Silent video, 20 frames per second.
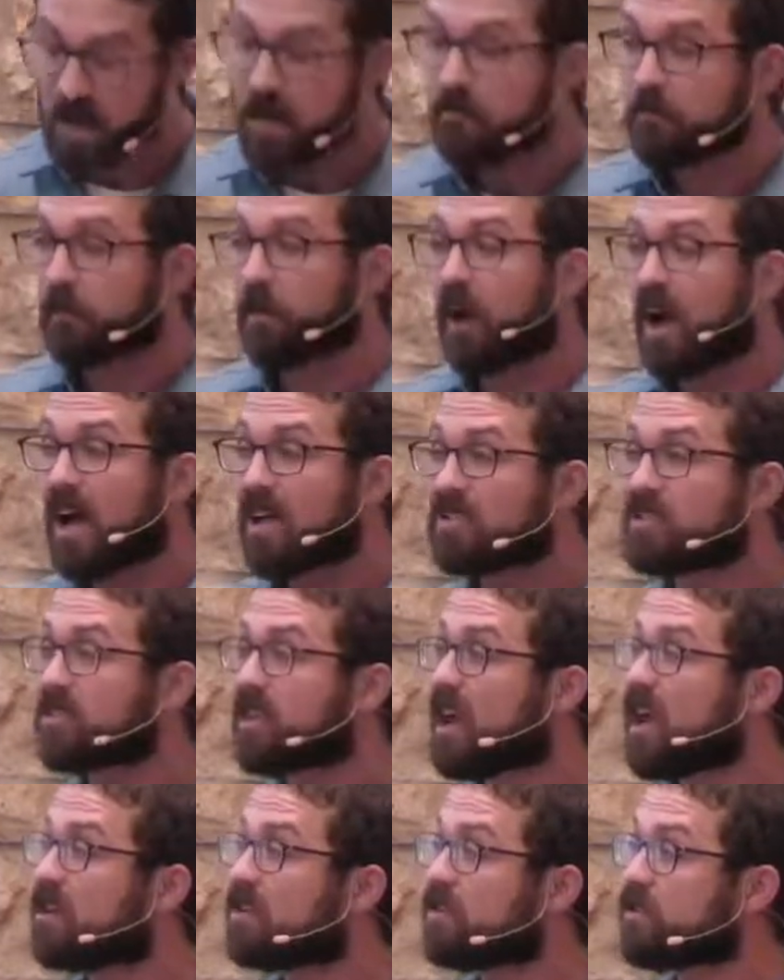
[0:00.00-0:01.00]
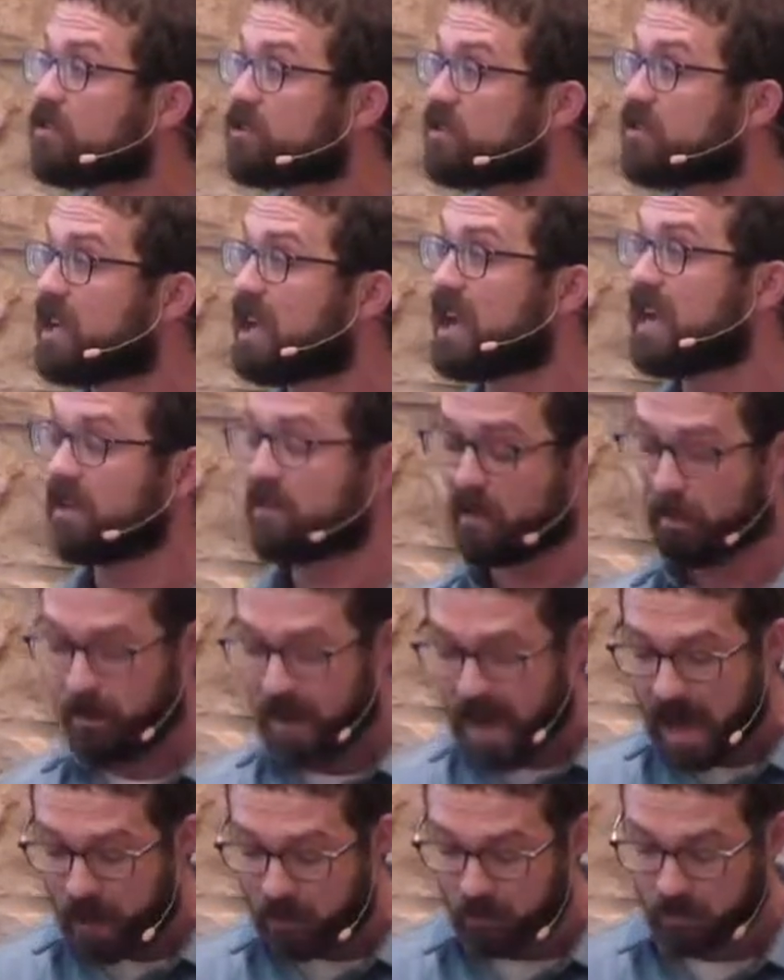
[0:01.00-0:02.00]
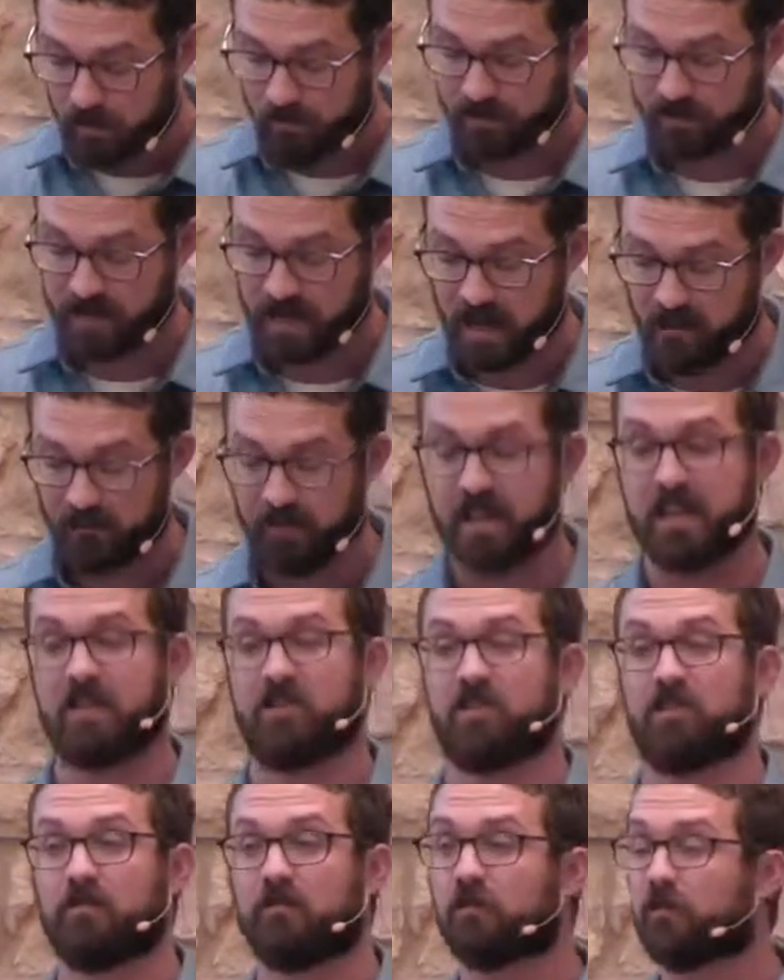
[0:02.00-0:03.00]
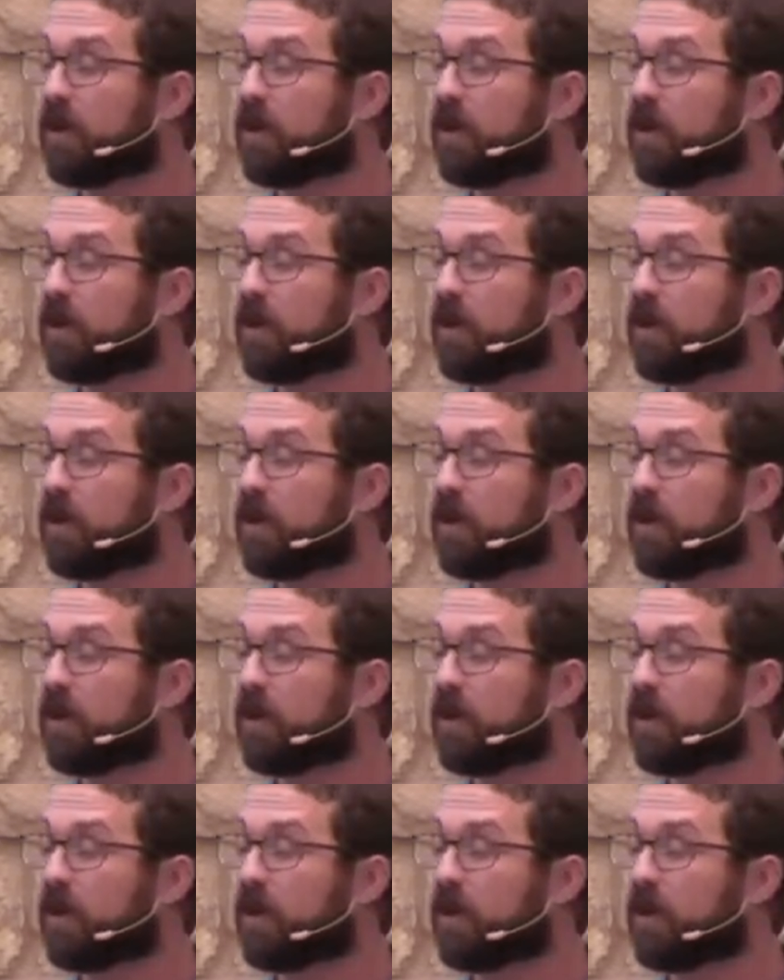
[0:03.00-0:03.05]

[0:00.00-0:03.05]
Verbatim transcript: For us to understand the power of salvation, for